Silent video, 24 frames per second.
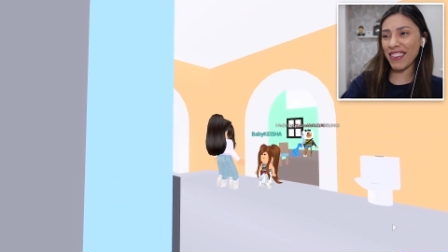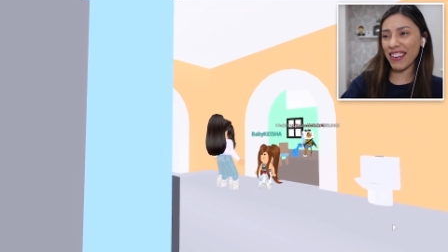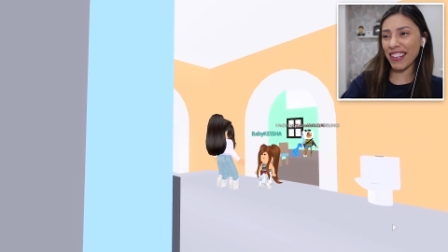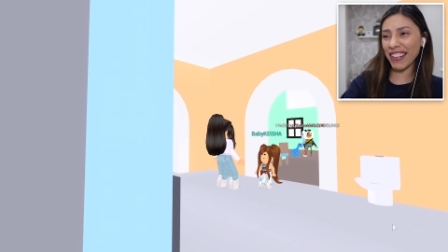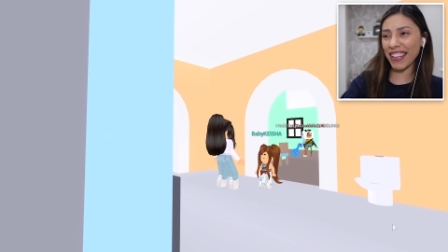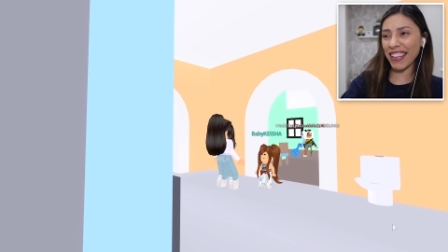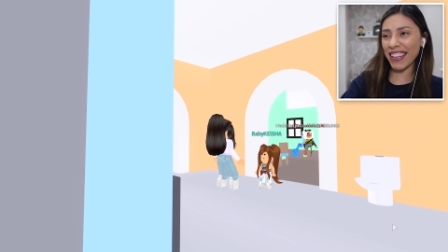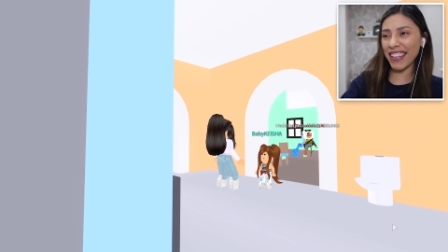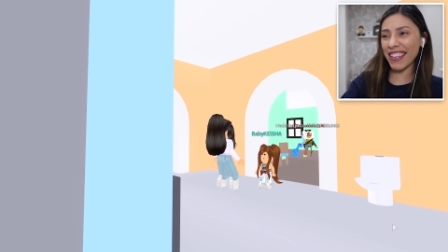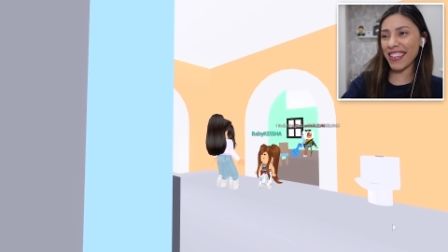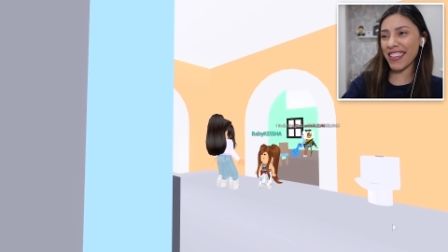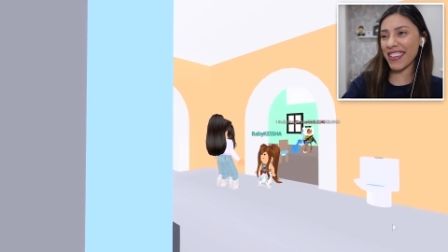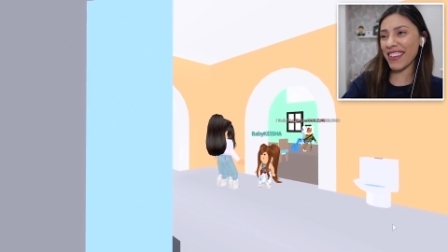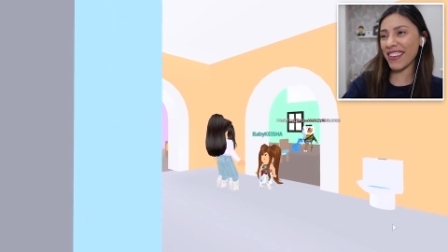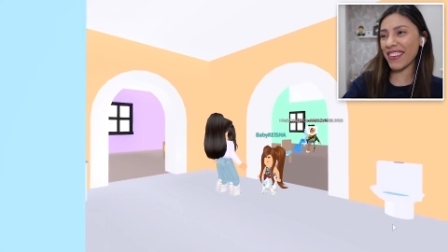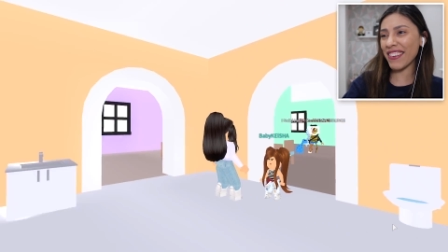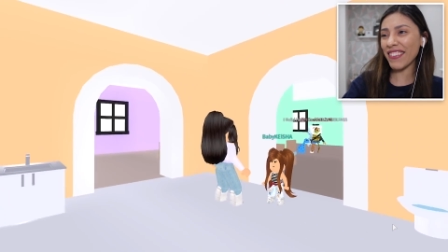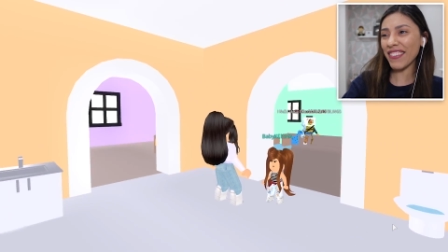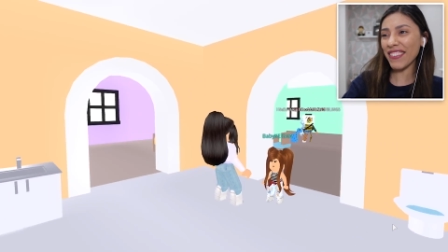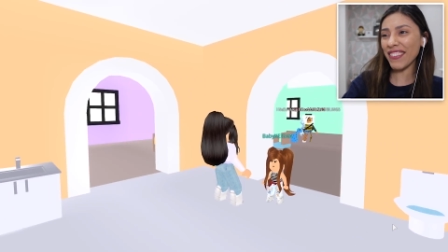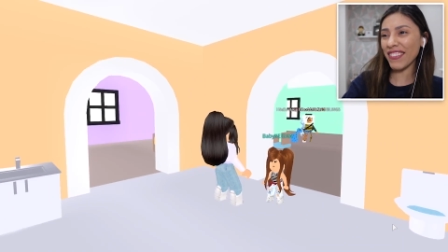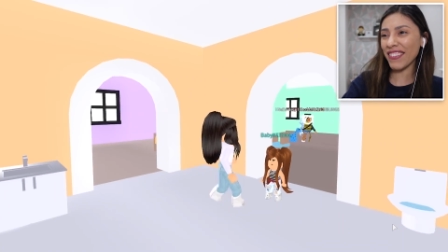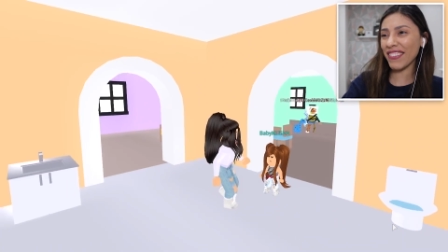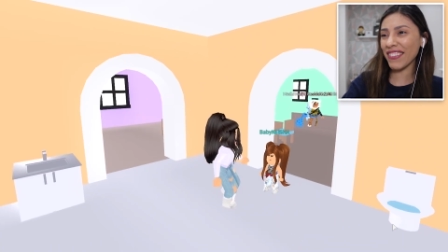look at
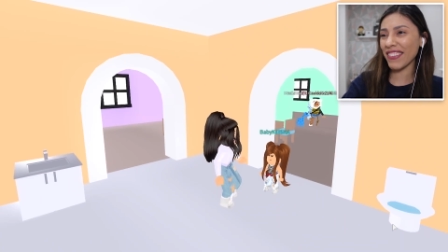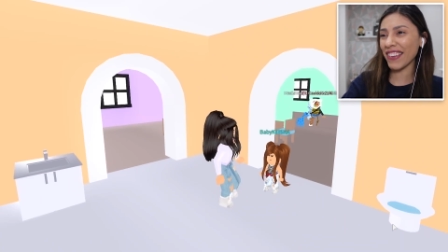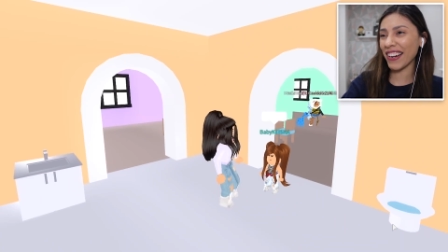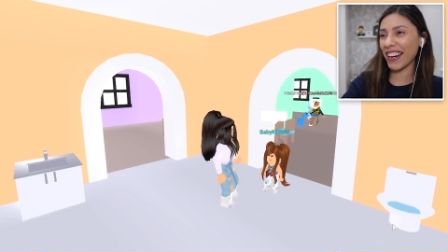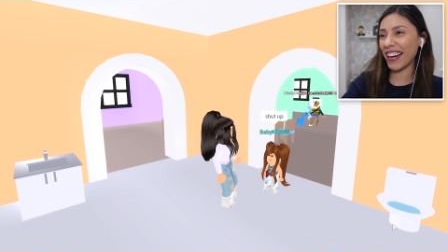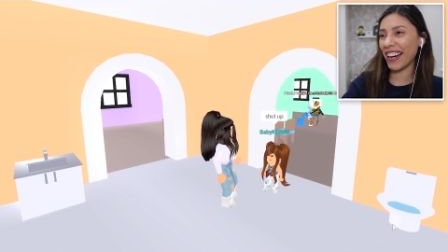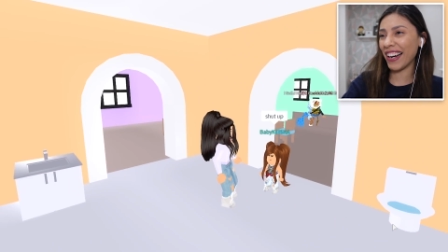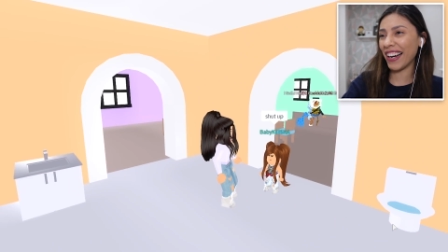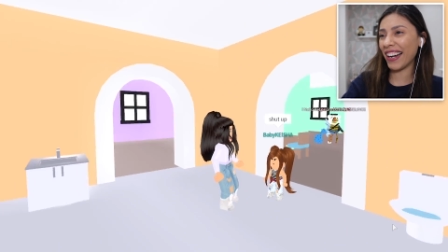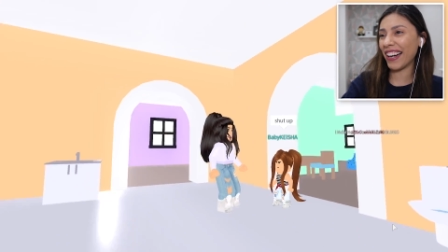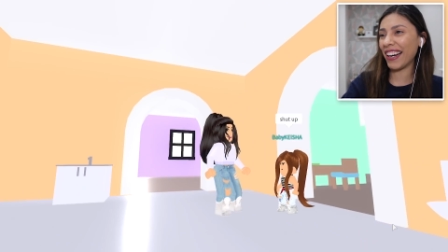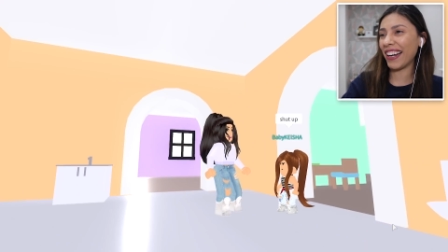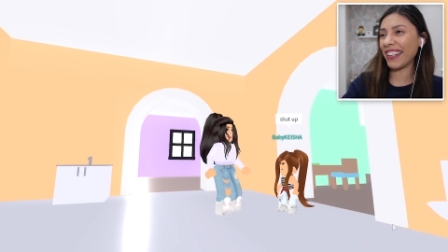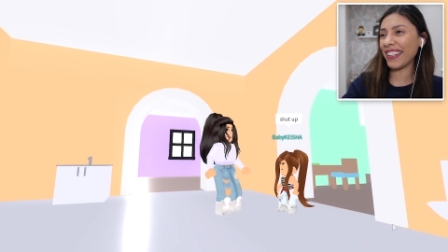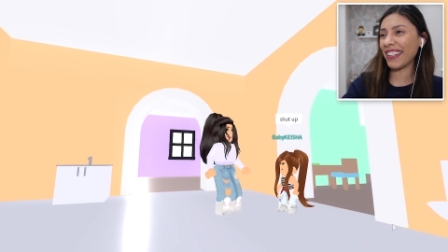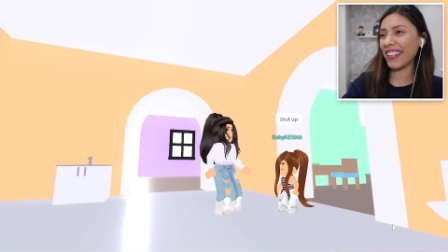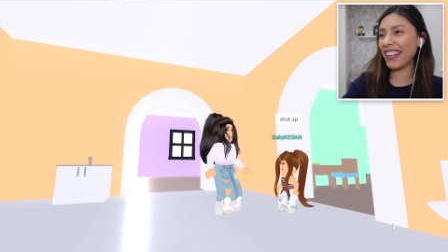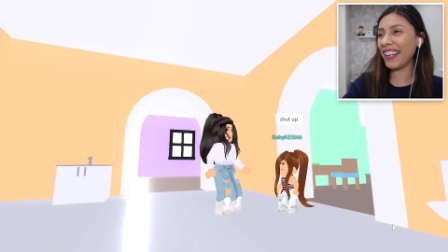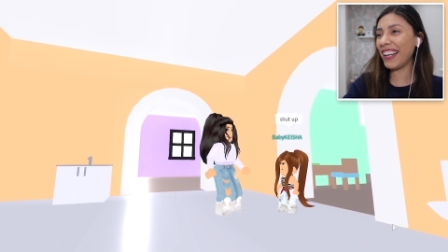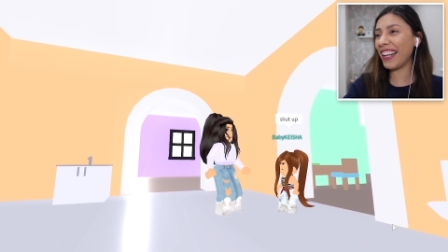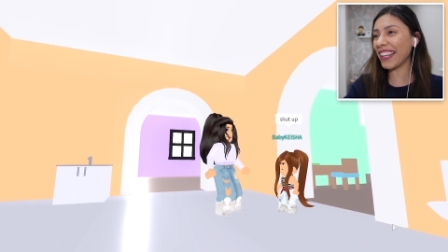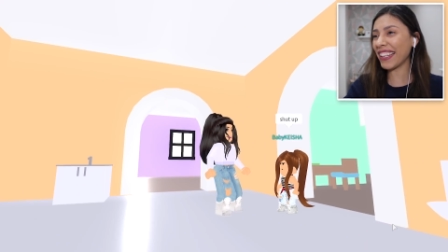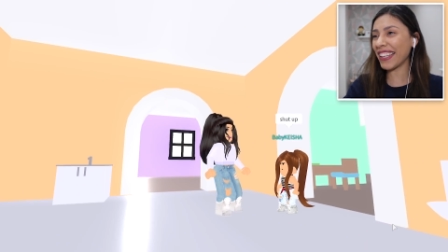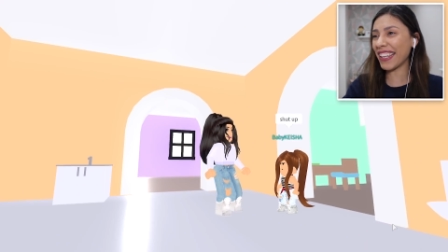
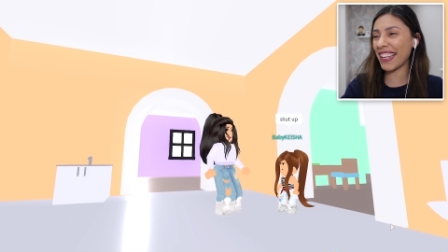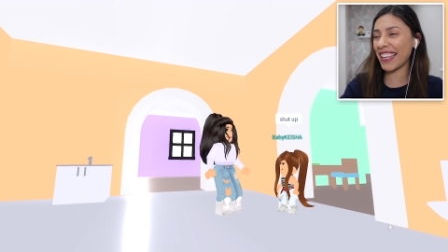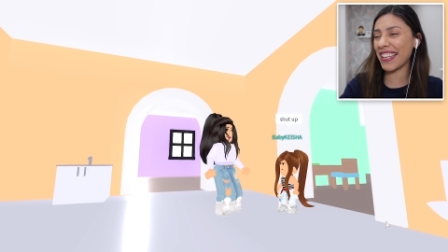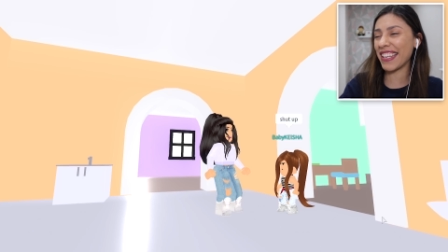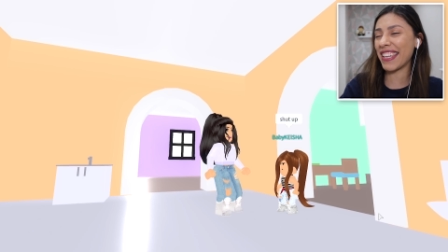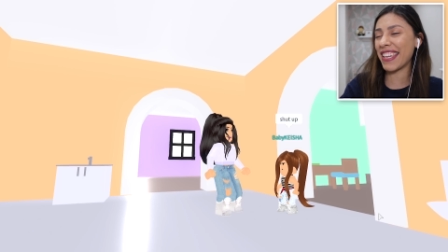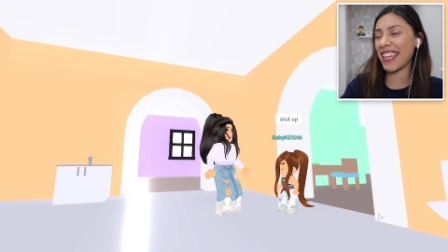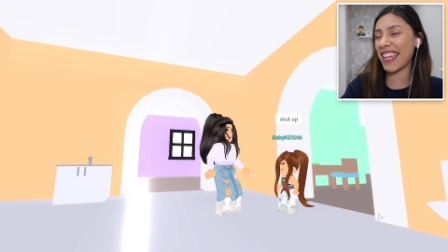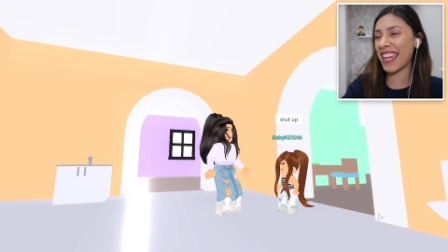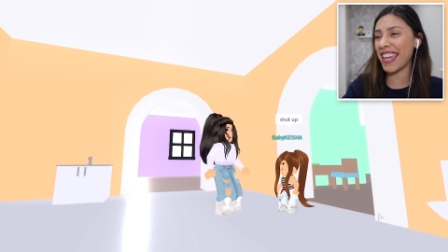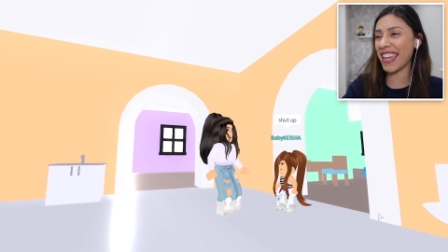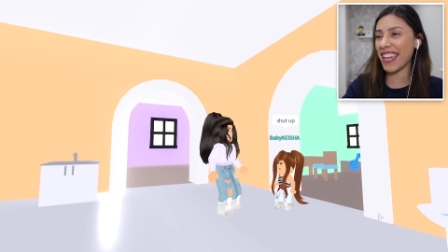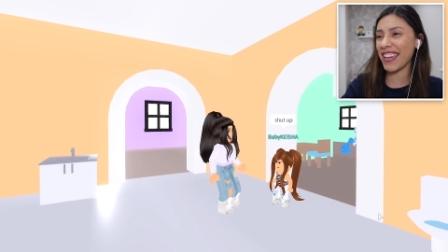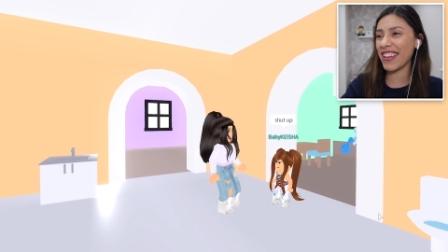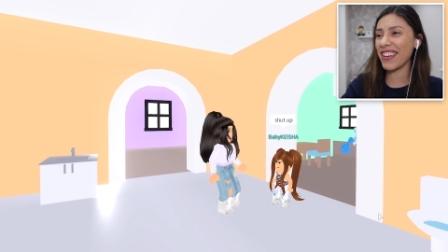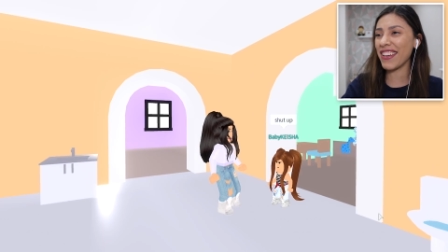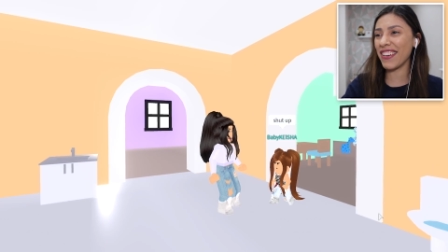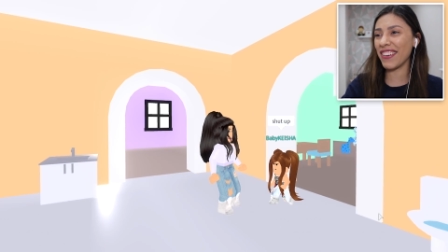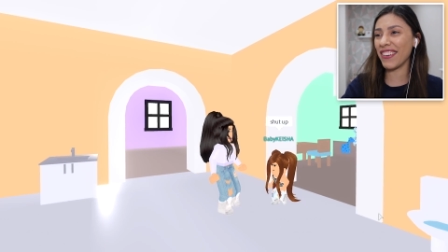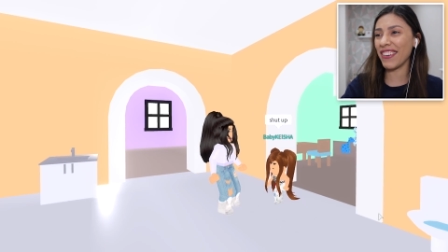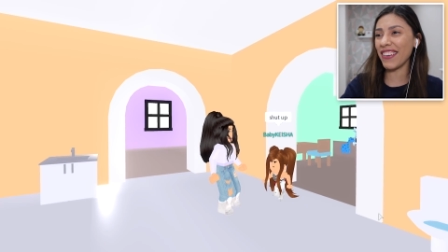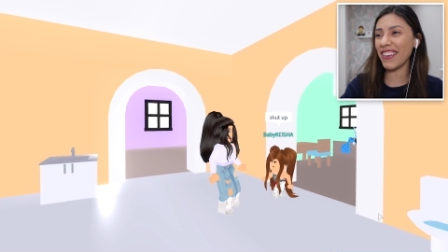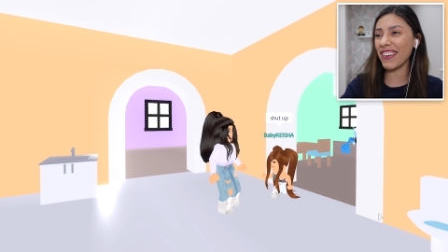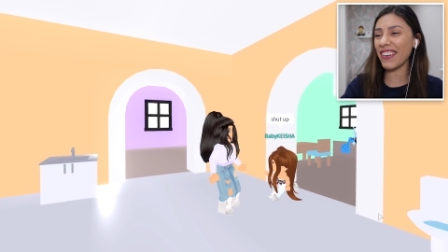you're looking
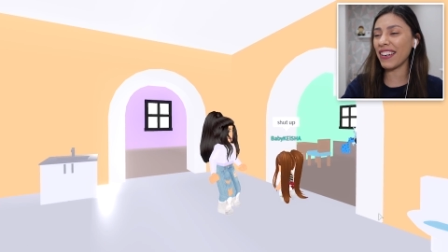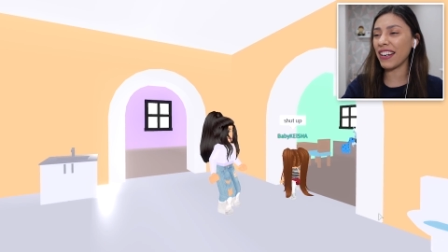cute.